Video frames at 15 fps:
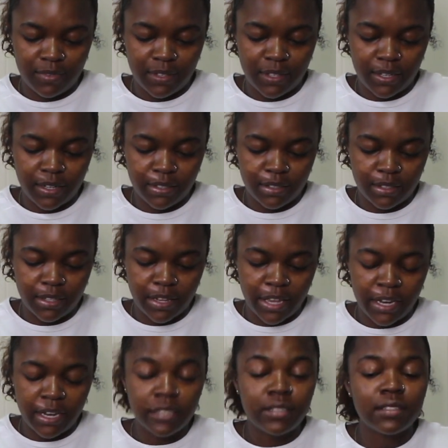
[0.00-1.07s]
This
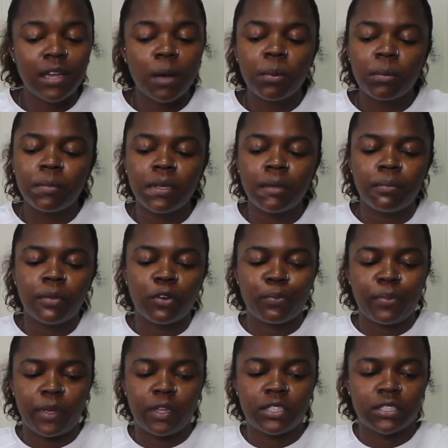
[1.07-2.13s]
is helping me
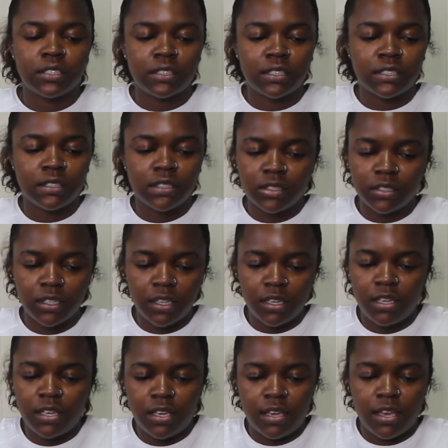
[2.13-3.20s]
build patience, because
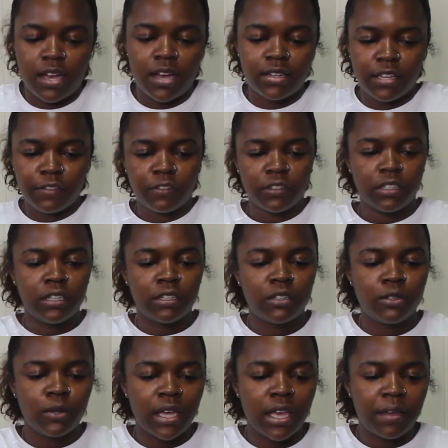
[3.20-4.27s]
I definitely need to
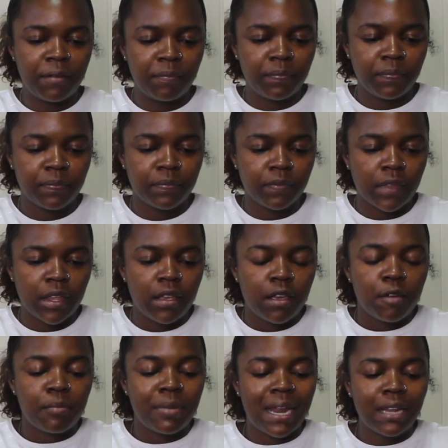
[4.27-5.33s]
do that.
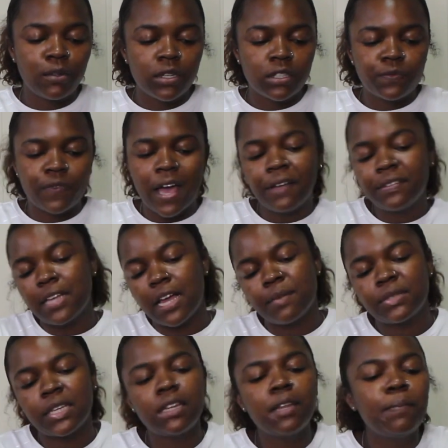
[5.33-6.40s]
But I do this 5
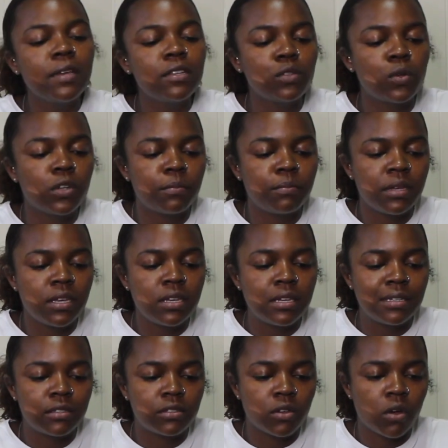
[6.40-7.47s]
times. It depends on the
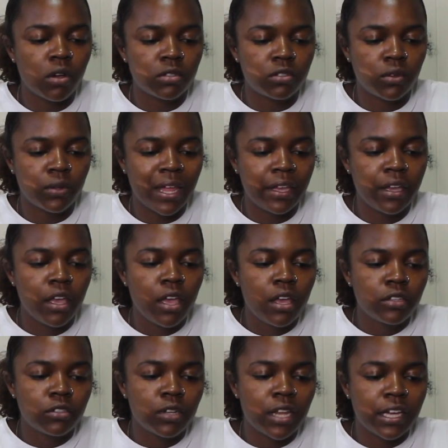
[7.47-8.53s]
beads also.
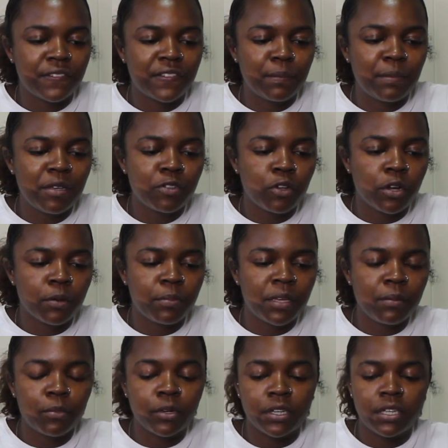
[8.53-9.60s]
So the beads are a
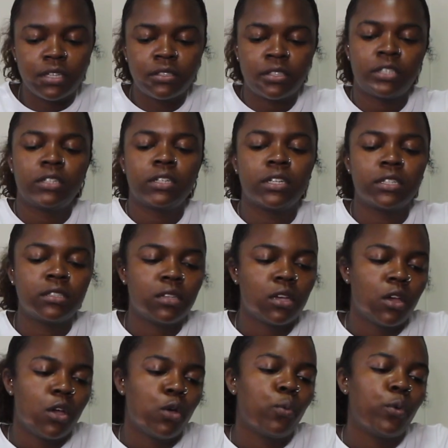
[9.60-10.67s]
bit more easier, because
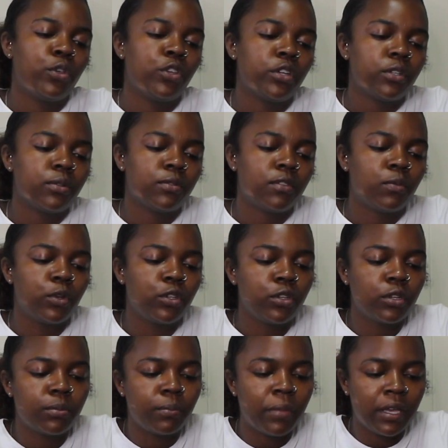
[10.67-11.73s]
when
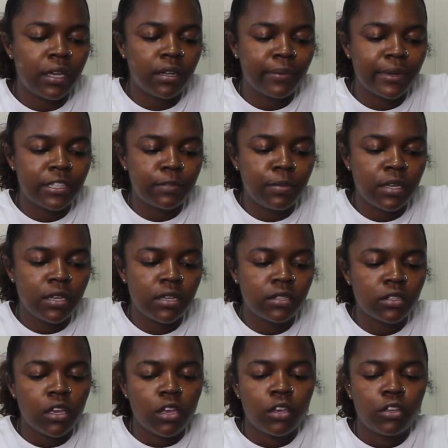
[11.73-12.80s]
you're making the waist
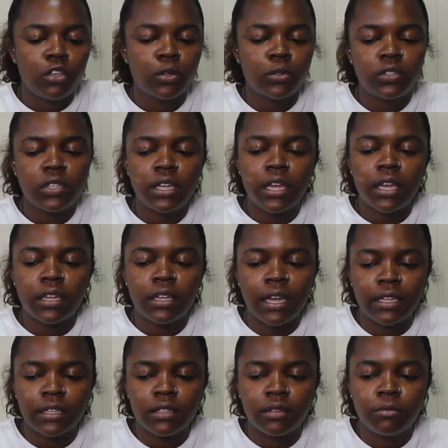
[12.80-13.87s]
beads, you'll see
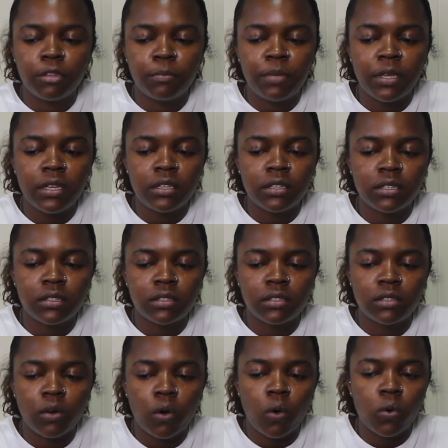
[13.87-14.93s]
that the
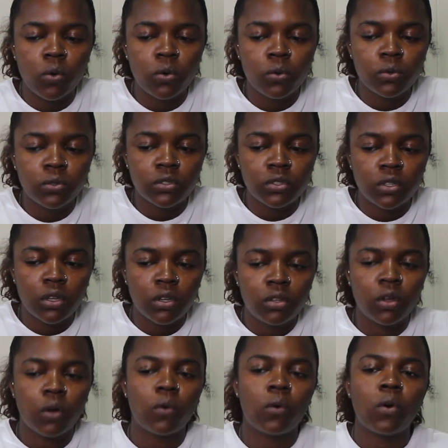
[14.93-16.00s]
beads holes
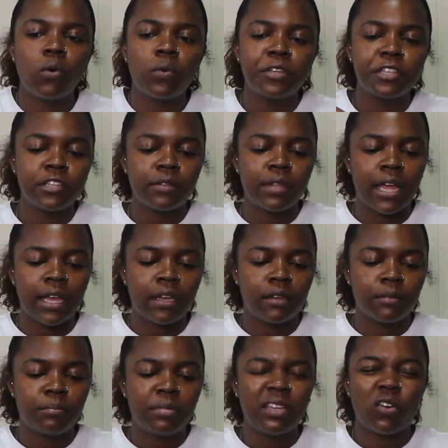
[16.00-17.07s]
don't always
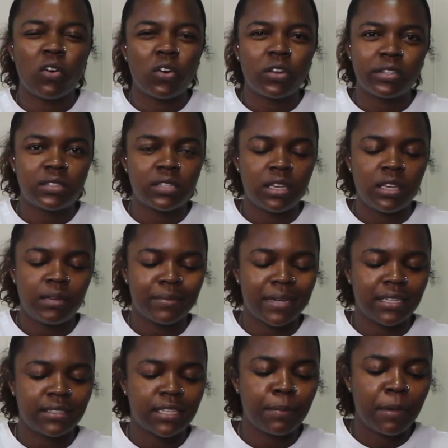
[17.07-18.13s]
be all the same.
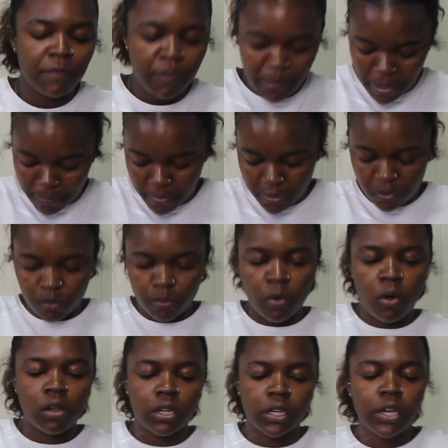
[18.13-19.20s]
Like some of them might be
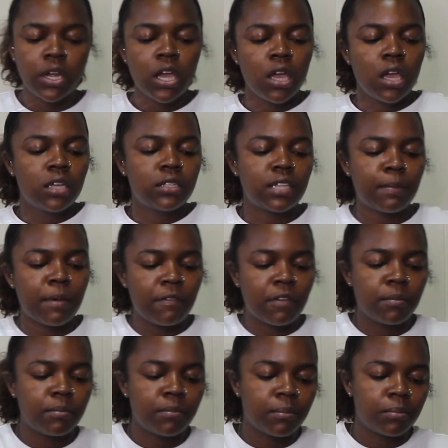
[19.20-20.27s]
smaller, some of
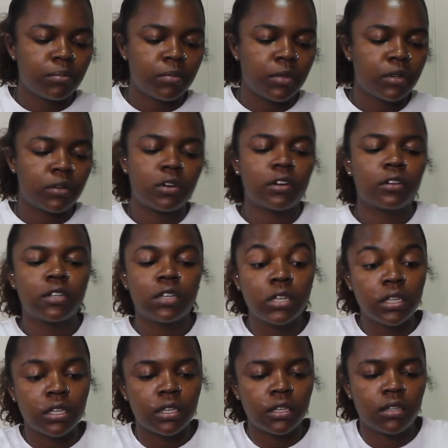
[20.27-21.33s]
them are
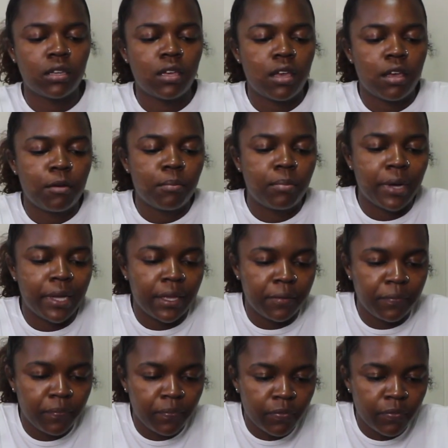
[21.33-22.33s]
good, but